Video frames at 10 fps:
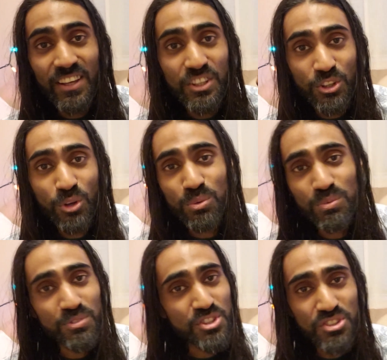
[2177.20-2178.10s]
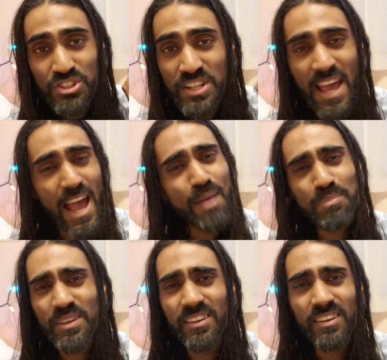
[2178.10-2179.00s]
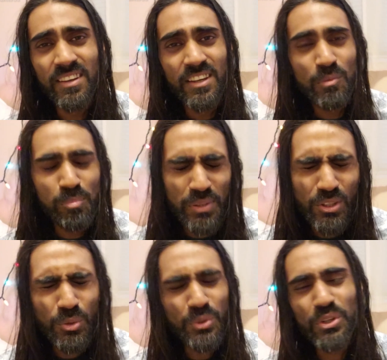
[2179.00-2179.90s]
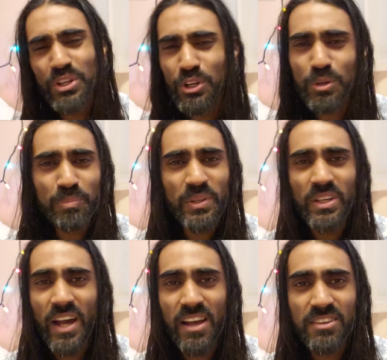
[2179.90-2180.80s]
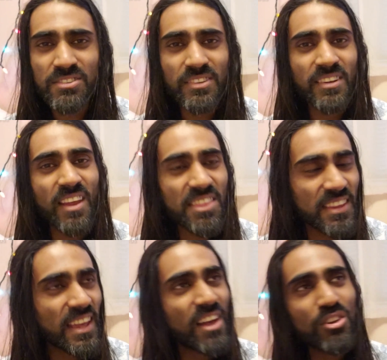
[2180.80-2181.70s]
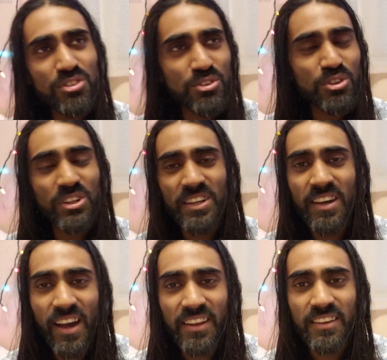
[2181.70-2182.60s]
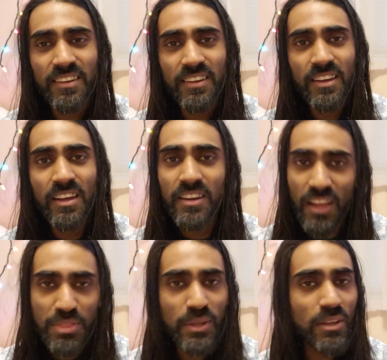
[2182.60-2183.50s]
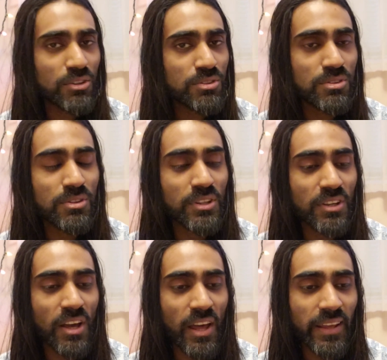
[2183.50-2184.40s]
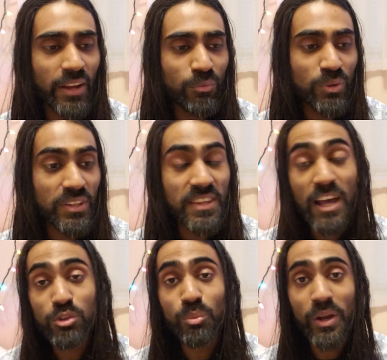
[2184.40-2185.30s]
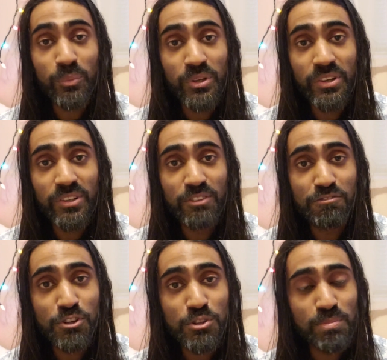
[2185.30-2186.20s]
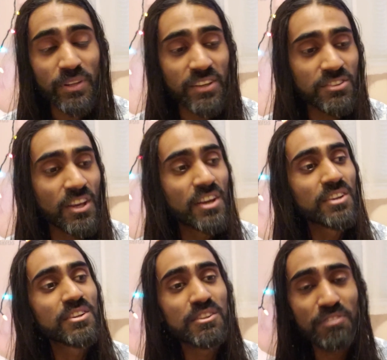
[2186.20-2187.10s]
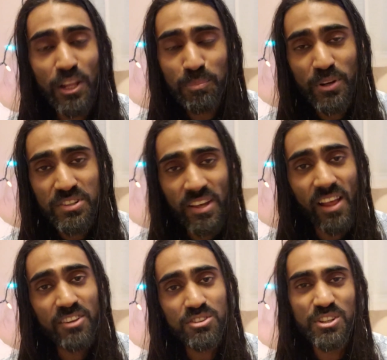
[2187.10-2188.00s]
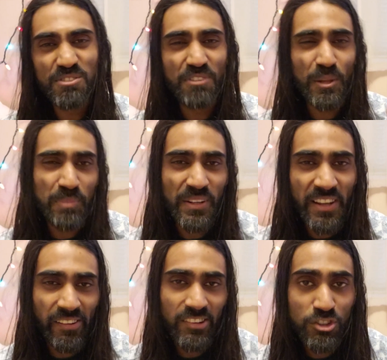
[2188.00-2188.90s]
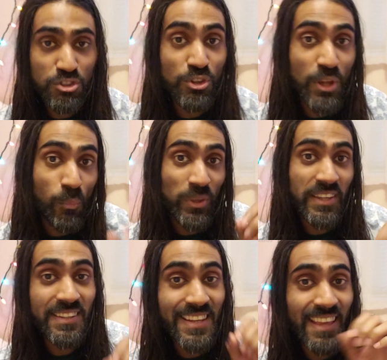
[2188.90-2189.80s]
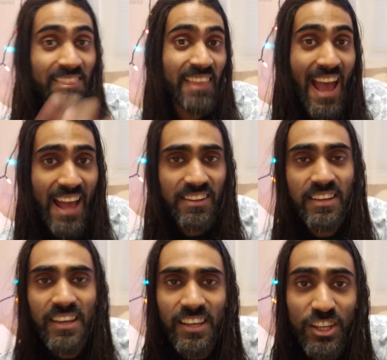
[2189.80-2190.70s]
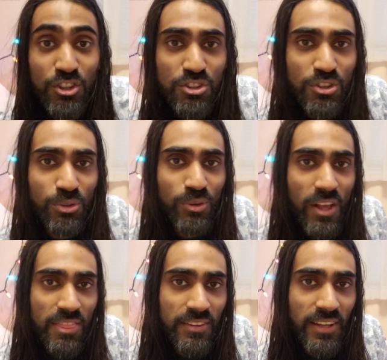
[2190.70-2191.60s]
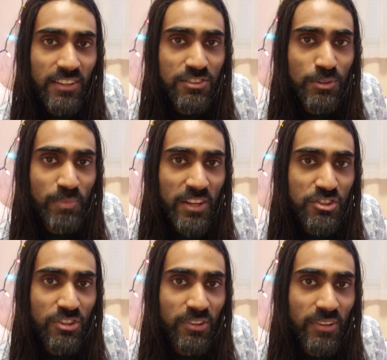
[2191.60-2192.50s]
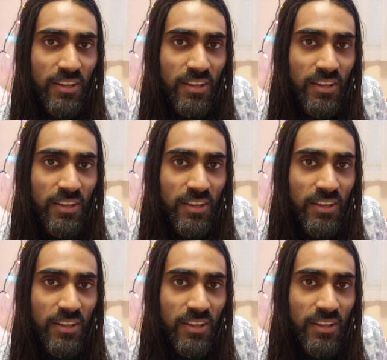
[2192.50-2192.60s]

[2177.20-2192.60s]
you know, just tap in. Be who you're here to be, guys. Nothing else is going to cut it. Nothing else is going to cut it. And really, that's why we're here in the first place, to develop our talents, to develop our character, so that we can take that into the next dimension.